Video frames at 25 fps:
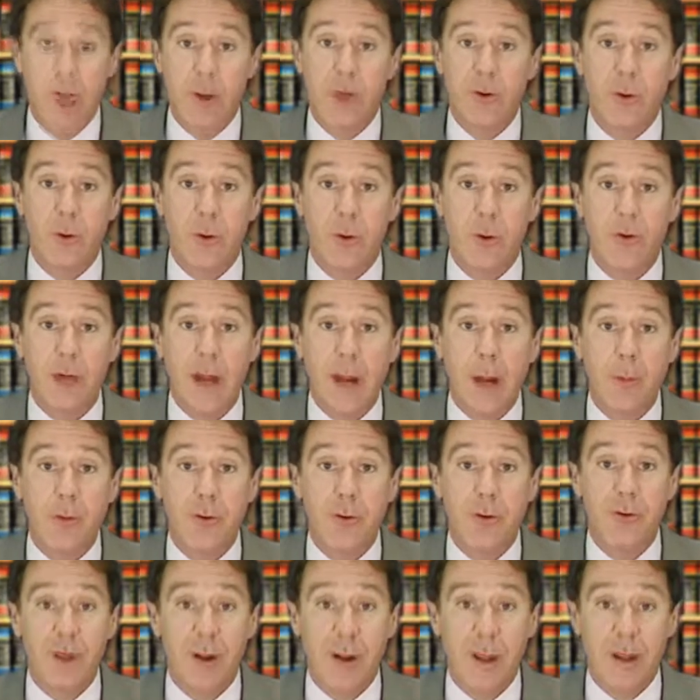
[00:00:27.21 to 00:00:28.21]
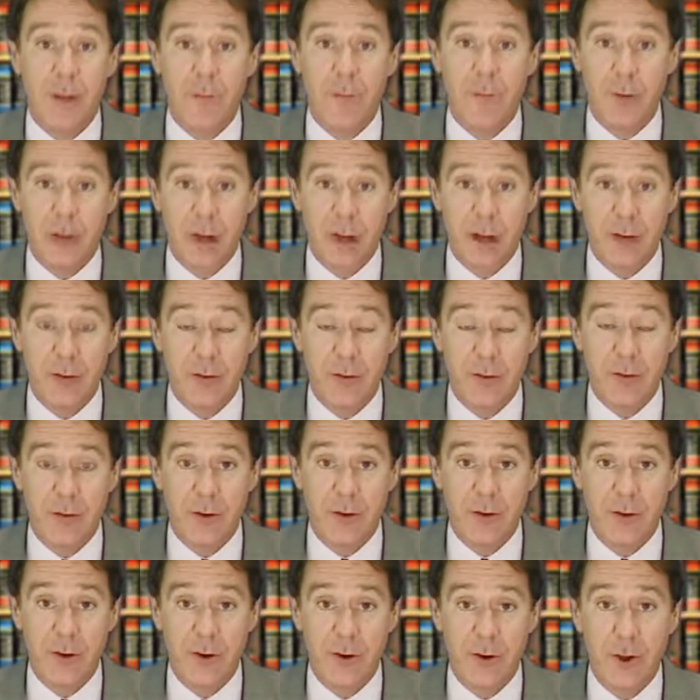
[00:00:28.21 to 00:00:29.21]
To establish a claim for
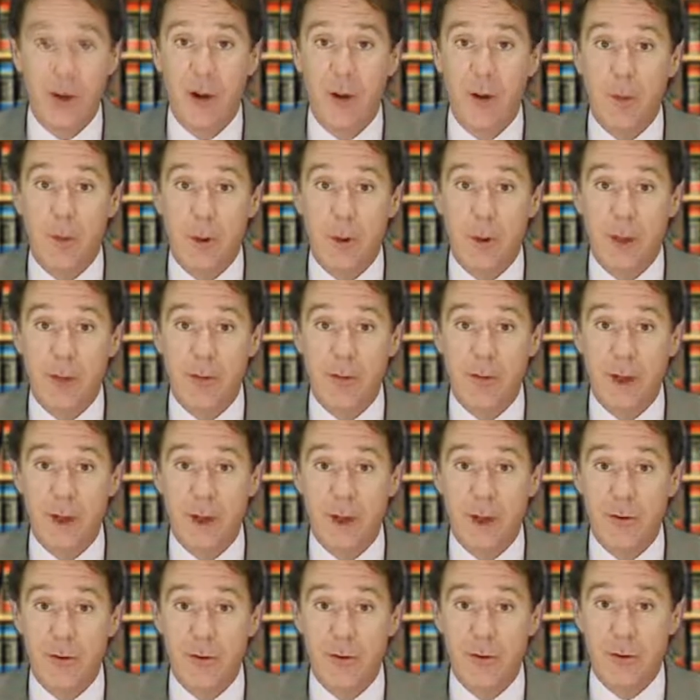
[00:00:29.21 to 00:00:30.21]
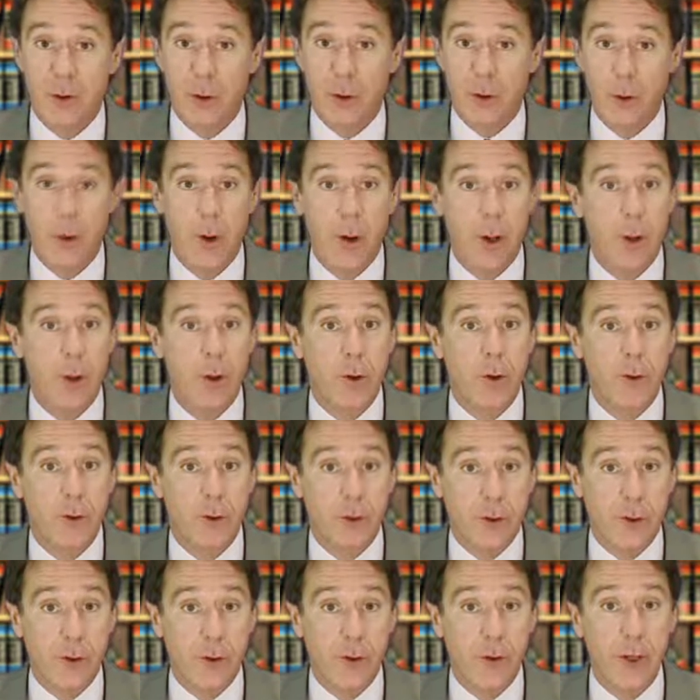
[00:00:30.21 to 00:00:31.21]
negligence, a plaintiff has to show
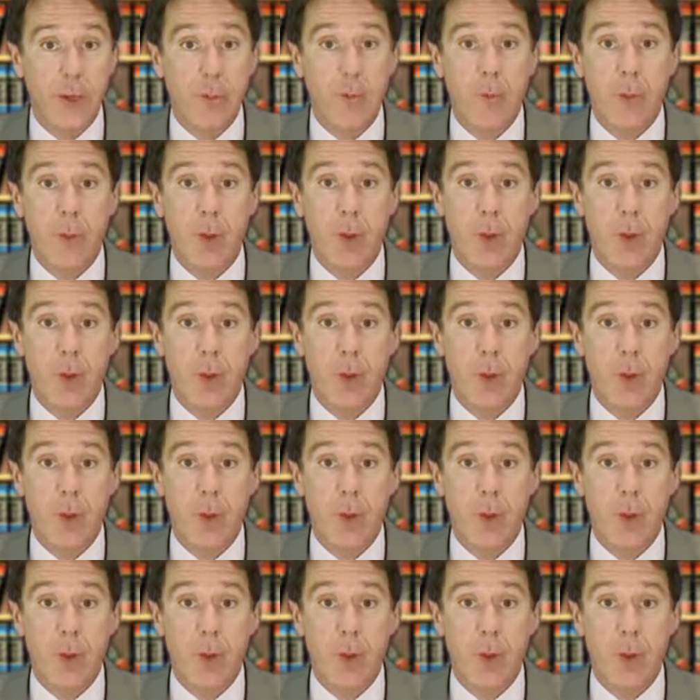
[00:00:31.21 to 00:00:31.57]
duty,